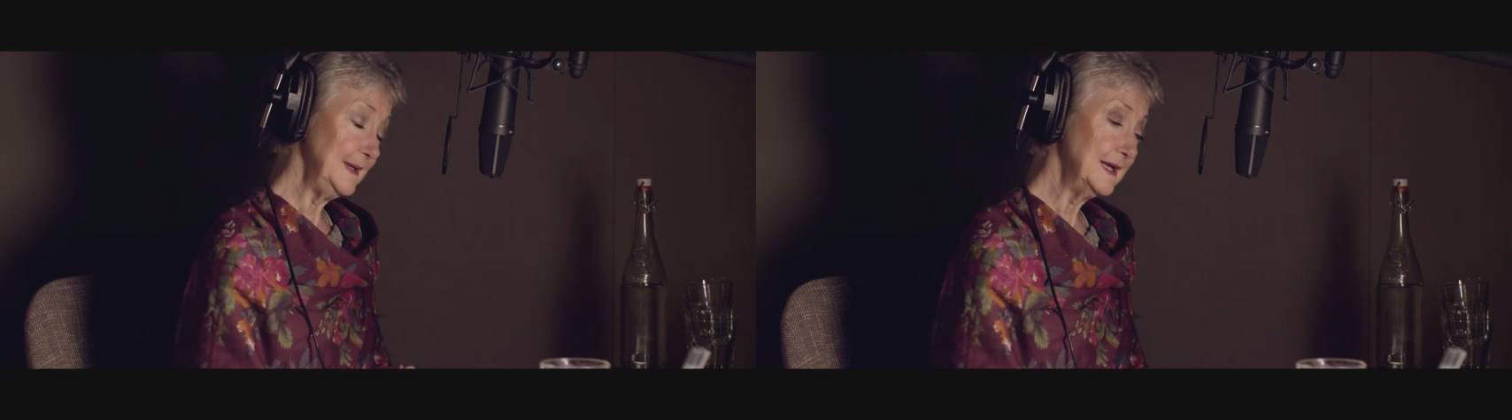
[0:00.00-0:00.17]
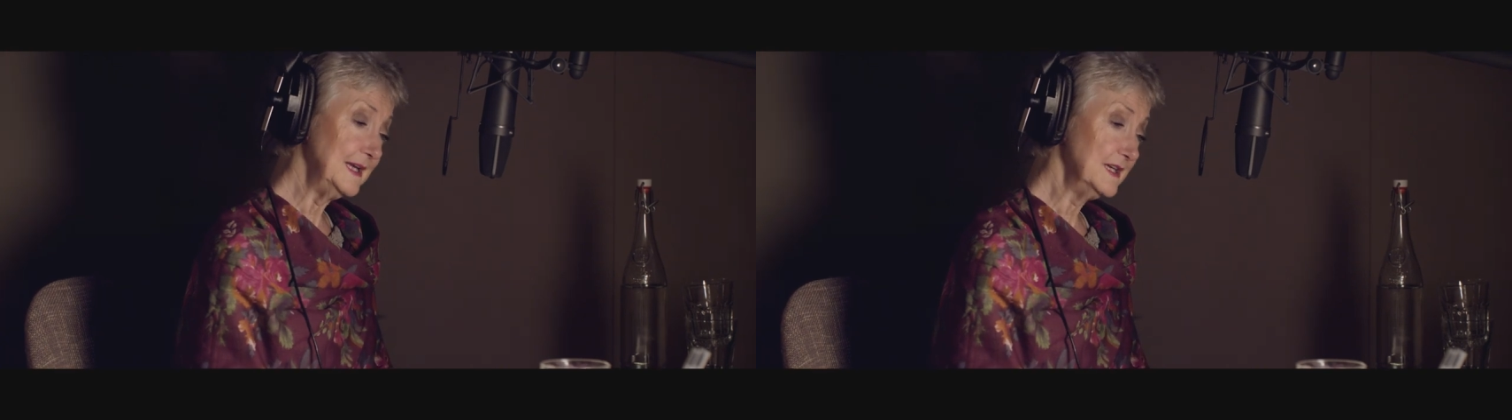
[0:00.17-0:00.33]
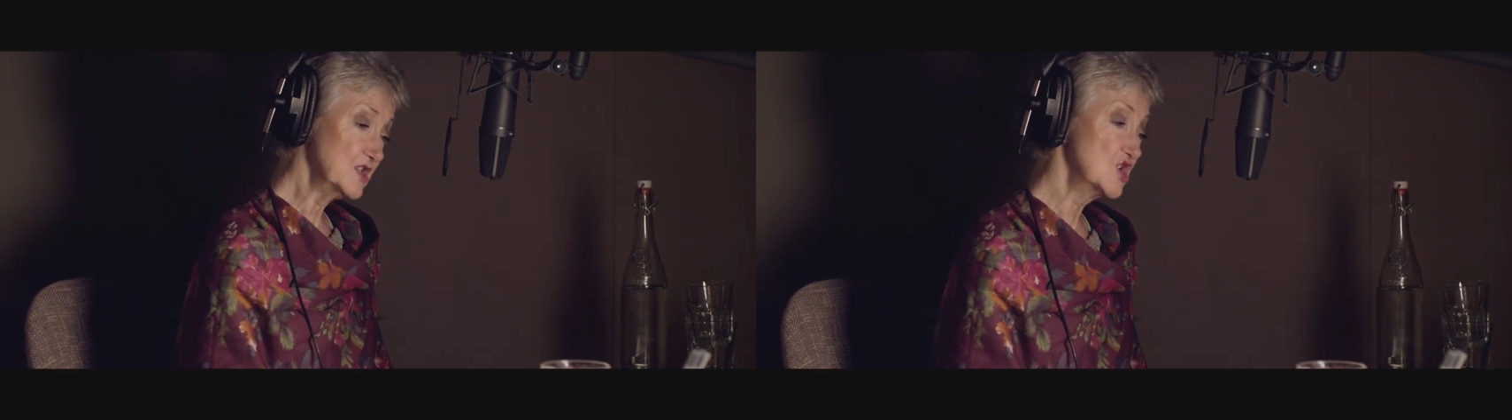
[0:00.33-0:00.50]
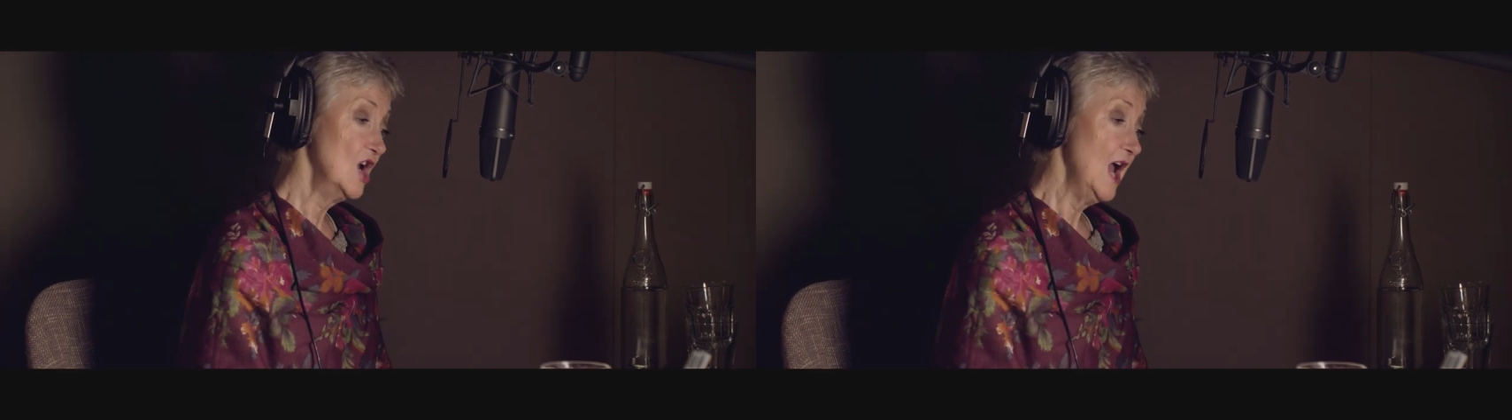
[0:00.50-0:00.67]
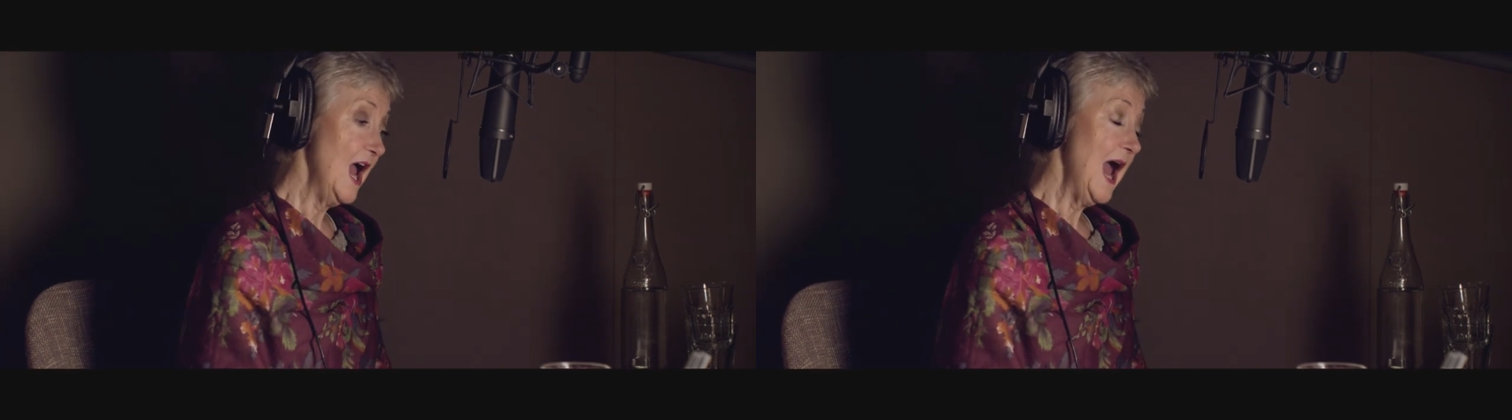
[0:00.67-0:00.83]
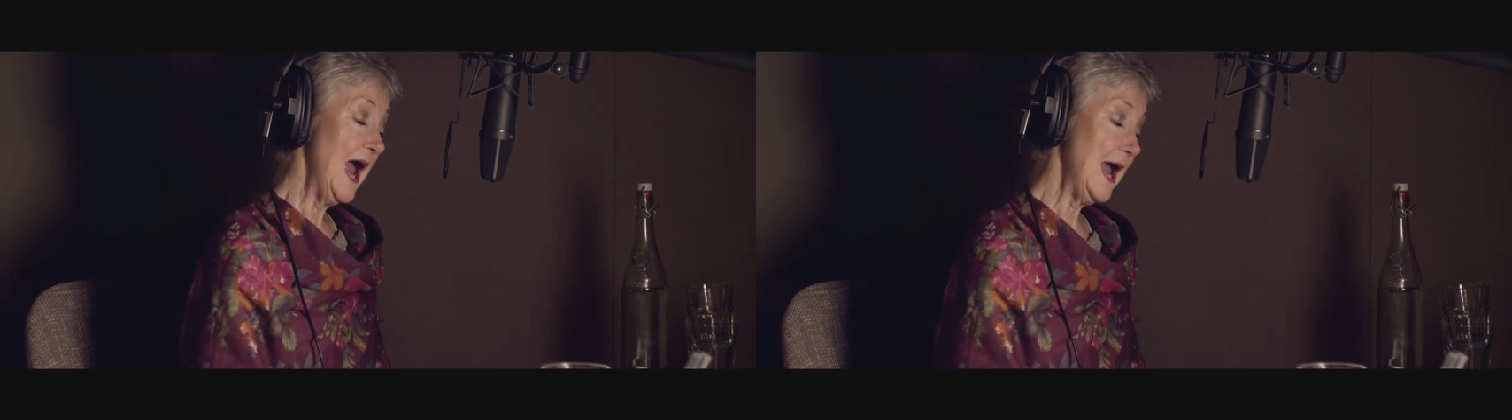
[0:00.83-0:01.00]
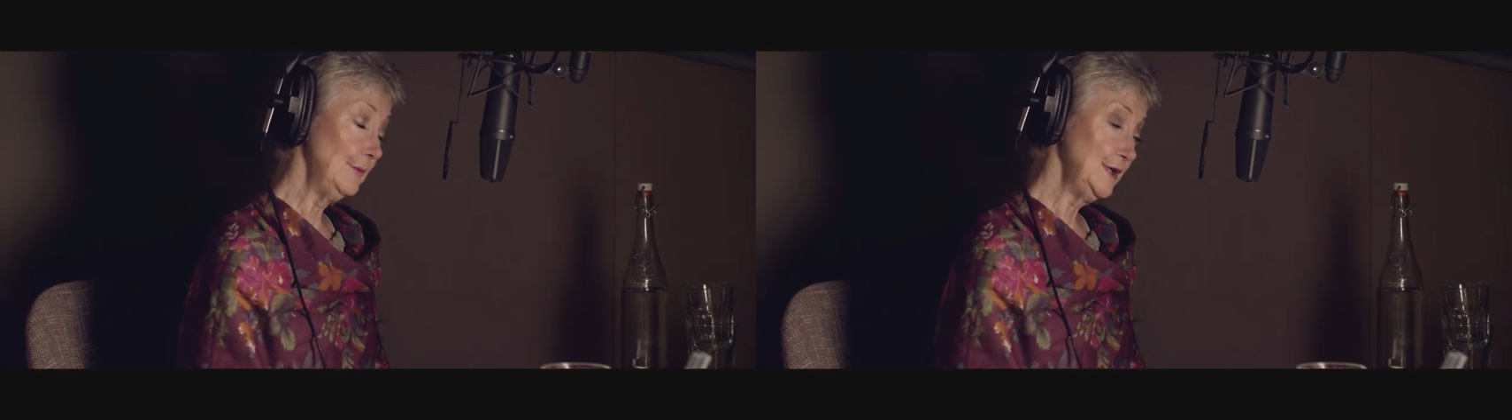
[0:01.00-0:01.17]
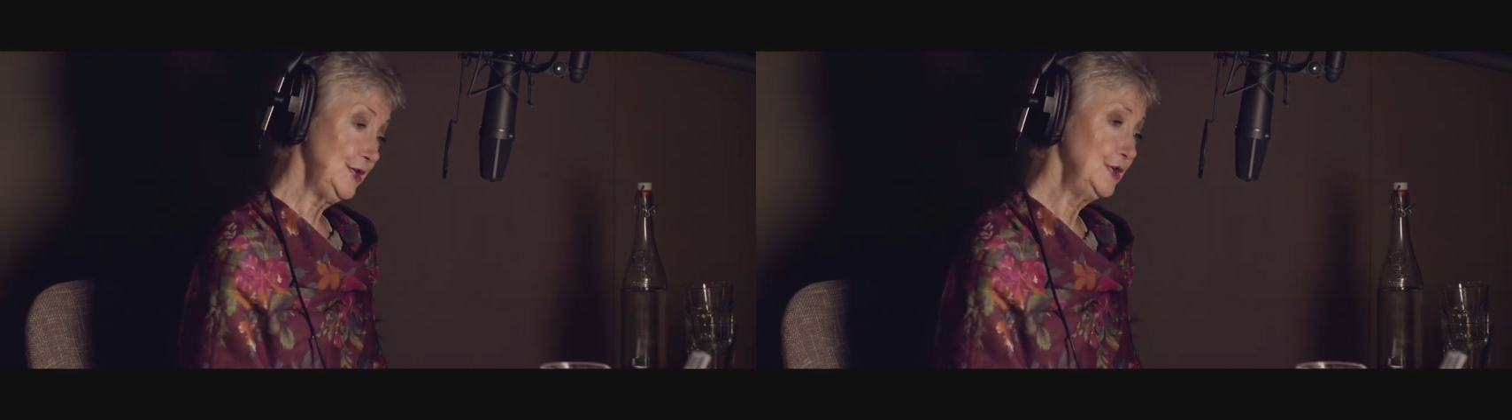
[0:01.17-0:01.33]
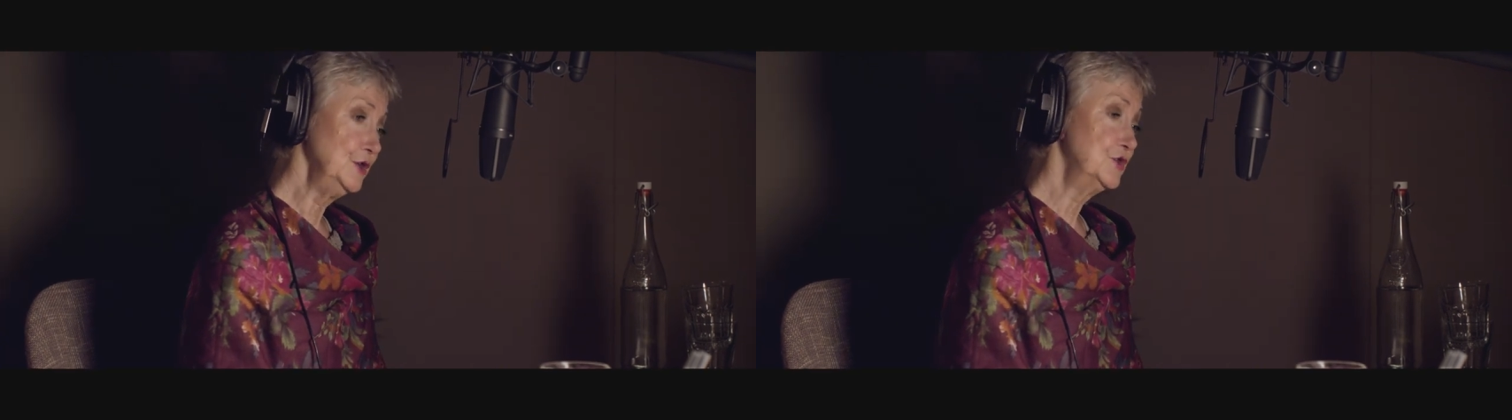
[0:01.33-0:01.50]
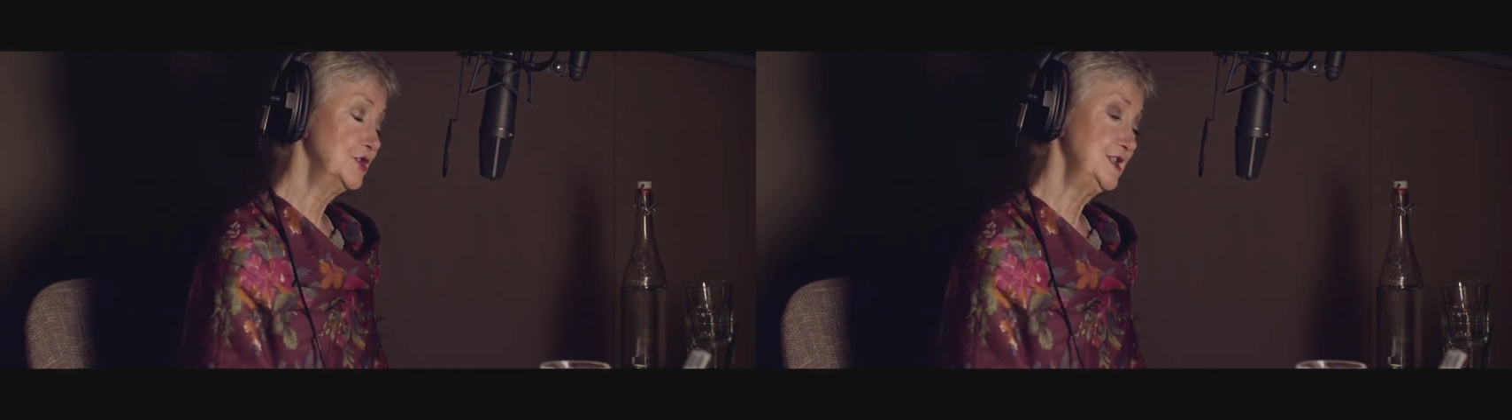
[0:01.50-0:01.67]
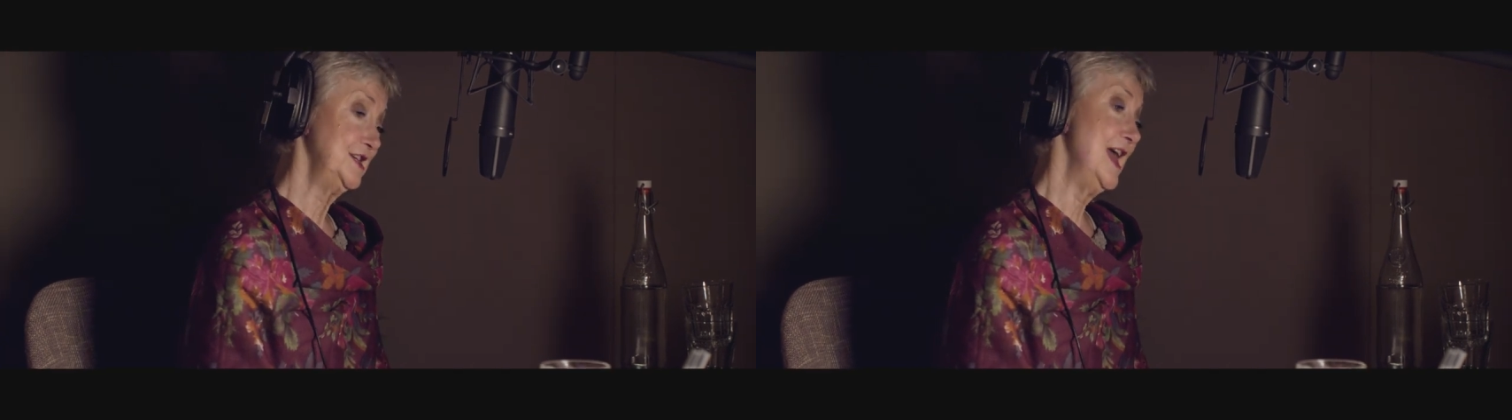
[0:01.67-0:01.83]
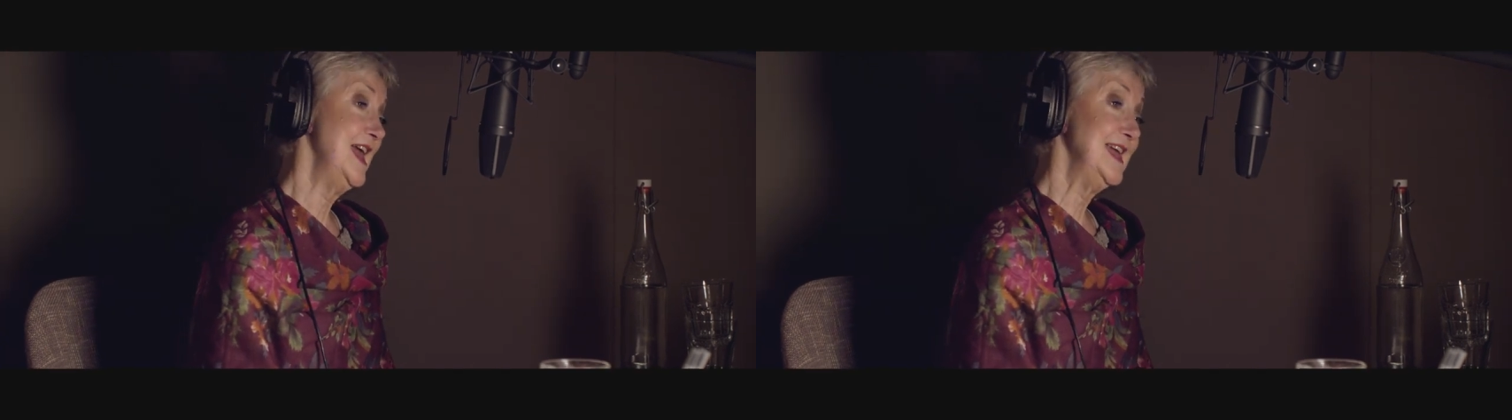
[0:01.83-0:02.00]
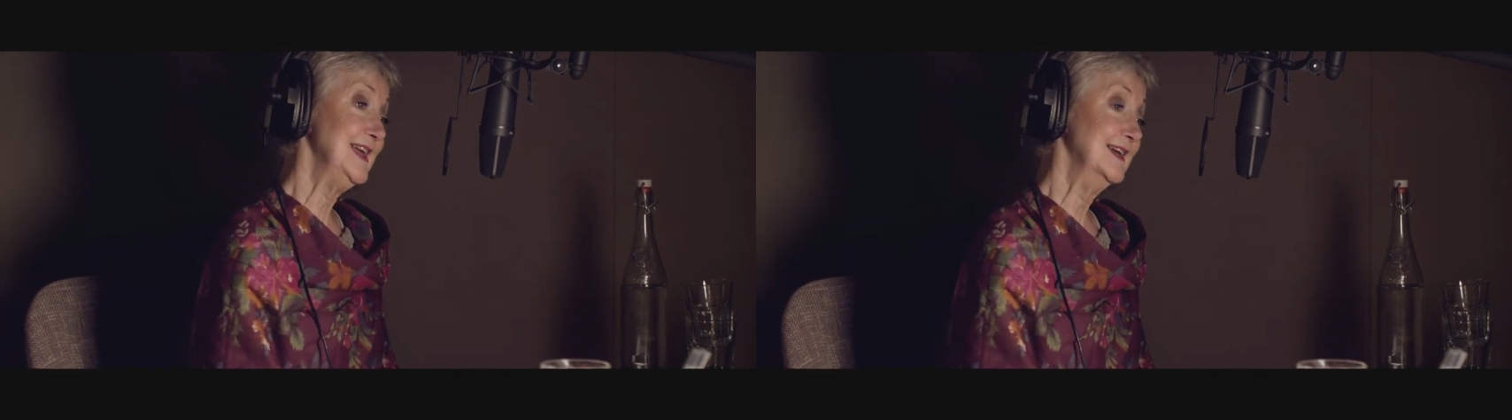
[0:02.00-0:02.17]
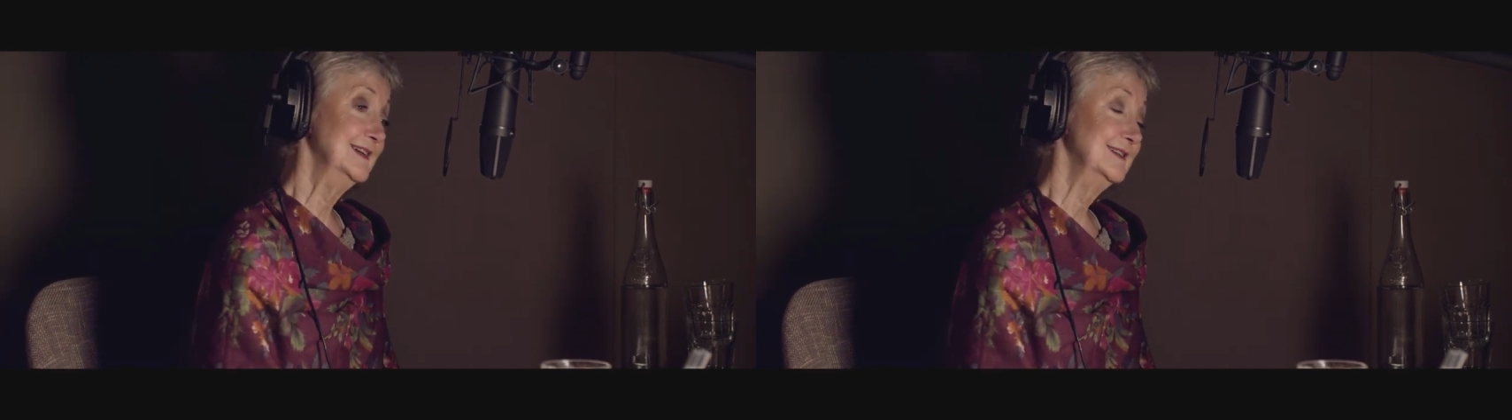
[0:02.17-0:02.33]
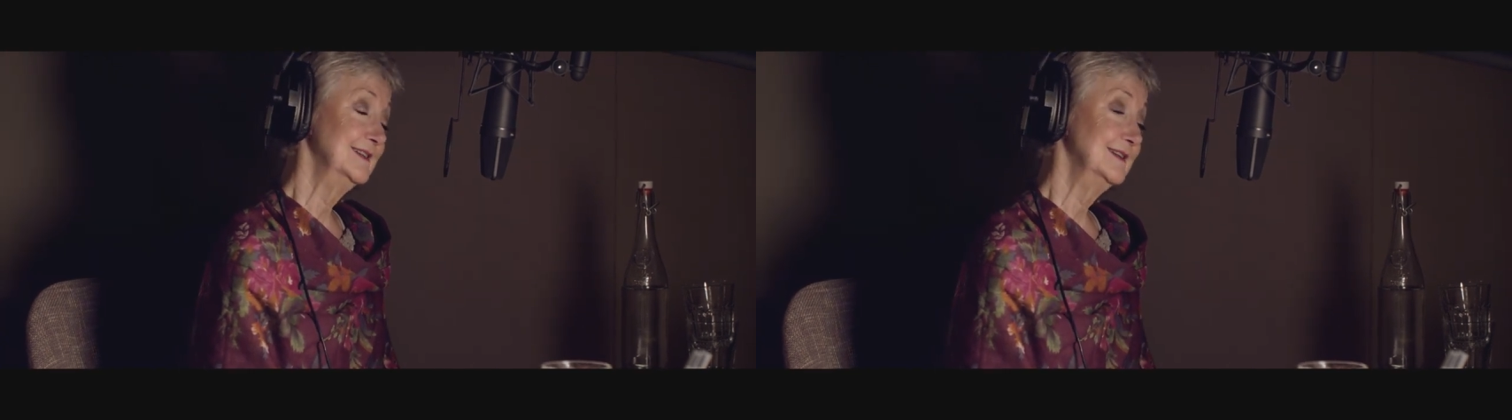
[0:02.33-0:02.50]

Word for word: Big Ears. How are you today?